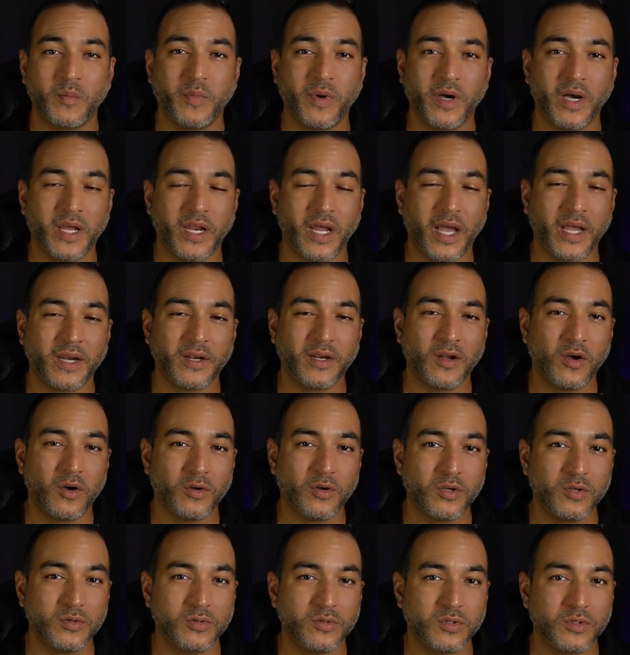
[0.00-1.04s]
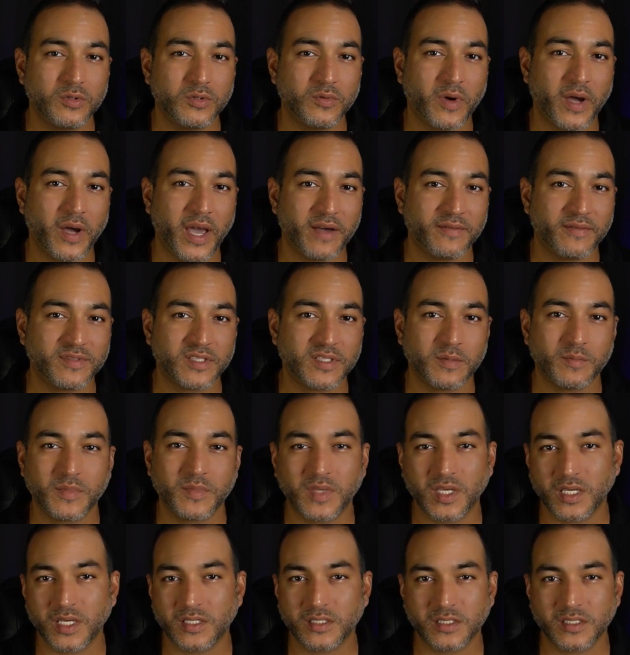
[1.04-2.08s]
But I know you do have
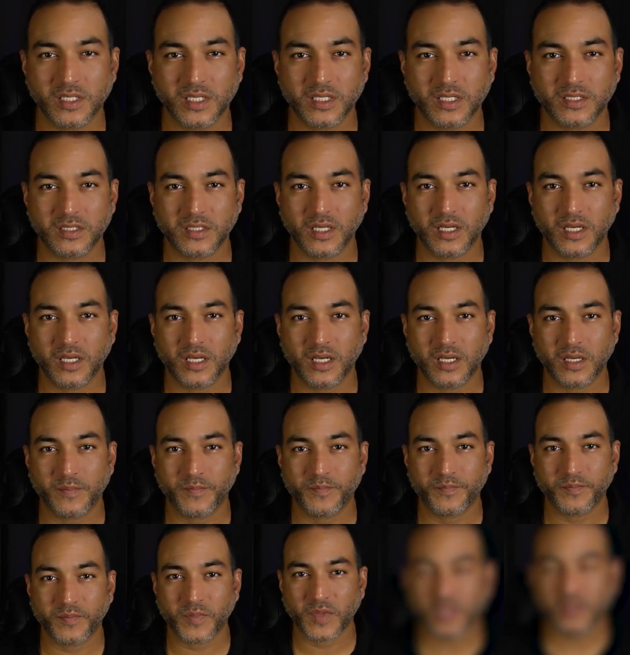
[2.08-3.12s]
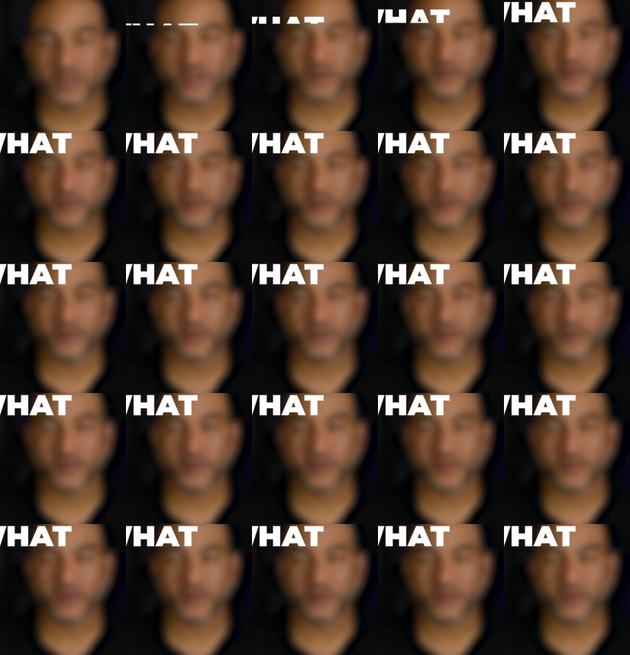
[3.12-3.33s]
some things that, that